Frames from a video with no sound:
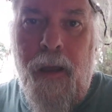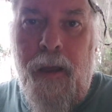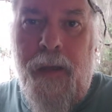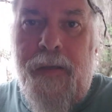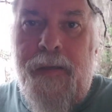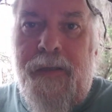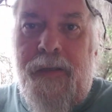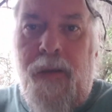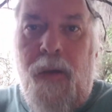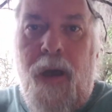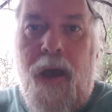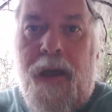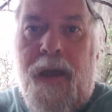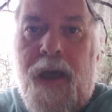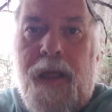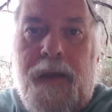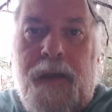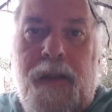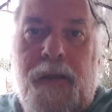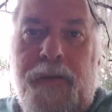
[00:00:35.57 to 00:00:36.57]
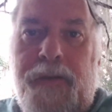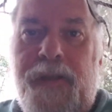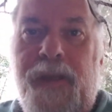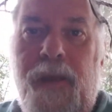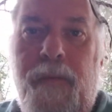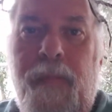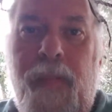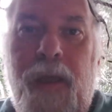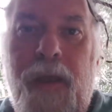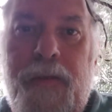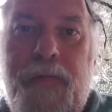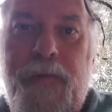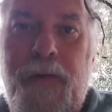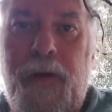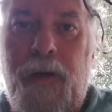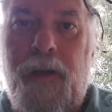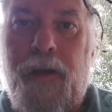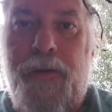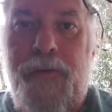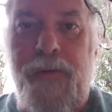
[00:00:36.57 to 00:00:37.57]
So I got to do something else for a
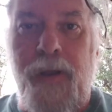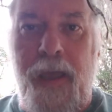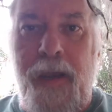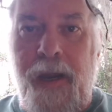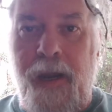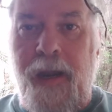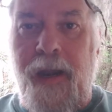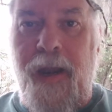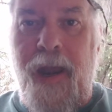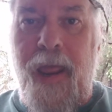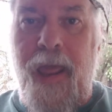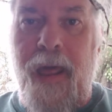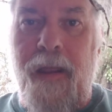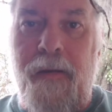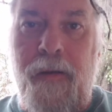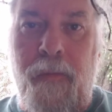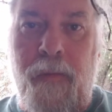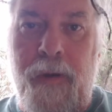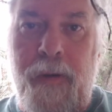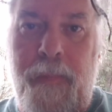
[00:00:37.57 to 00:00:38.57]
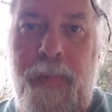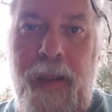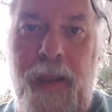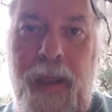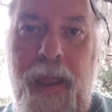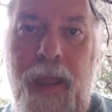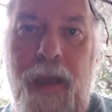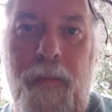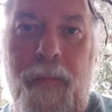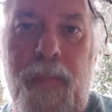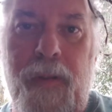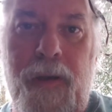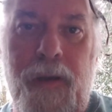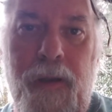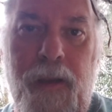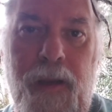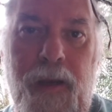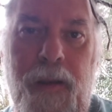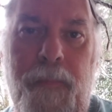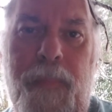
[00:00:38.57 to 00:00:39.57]
little training today. I don't know what to pick out.
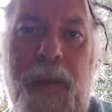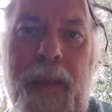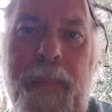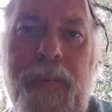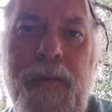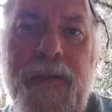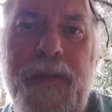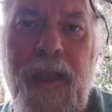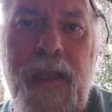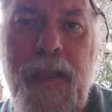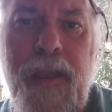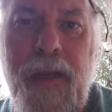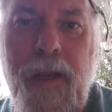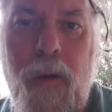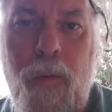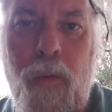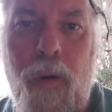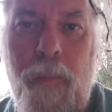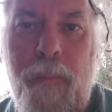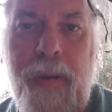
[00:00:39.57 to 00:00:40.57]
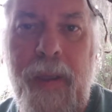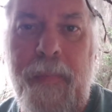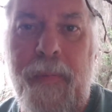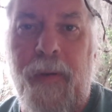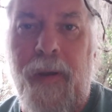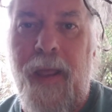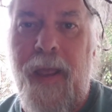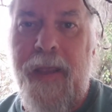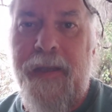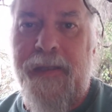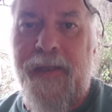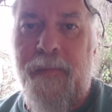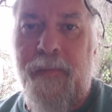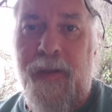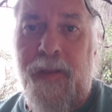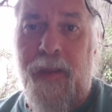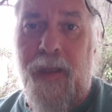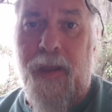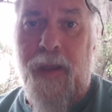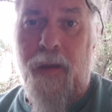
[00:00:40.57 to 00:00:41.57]
But people say, you know what people are asking me?
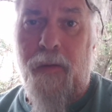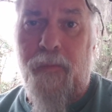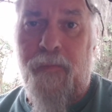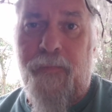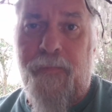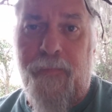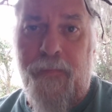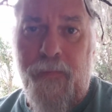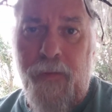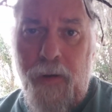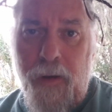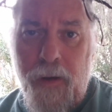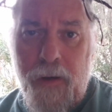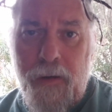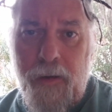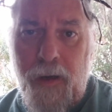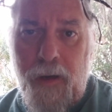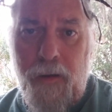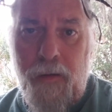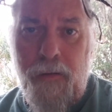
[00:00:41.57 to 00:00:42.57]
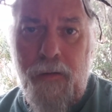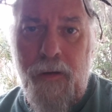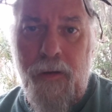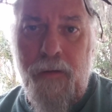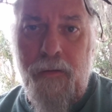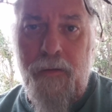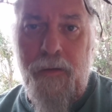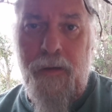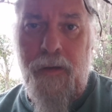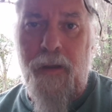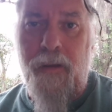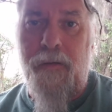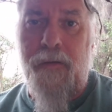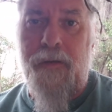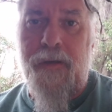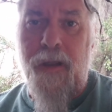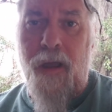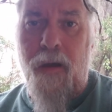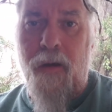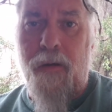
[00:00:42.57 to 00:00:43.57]
They go, look, dude, you
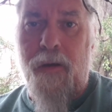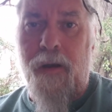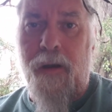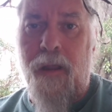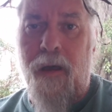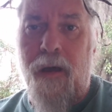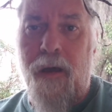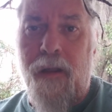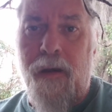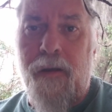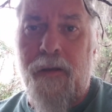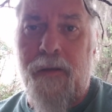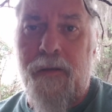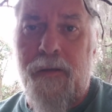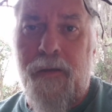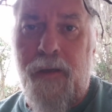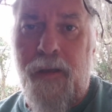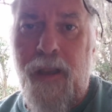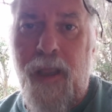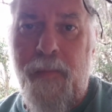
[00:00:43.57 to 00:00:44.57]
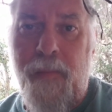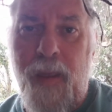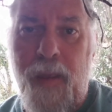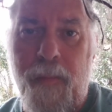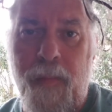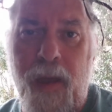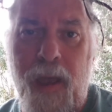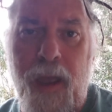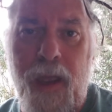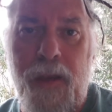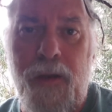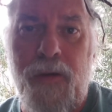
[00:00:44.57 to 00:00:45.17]
talk a lot of MMA.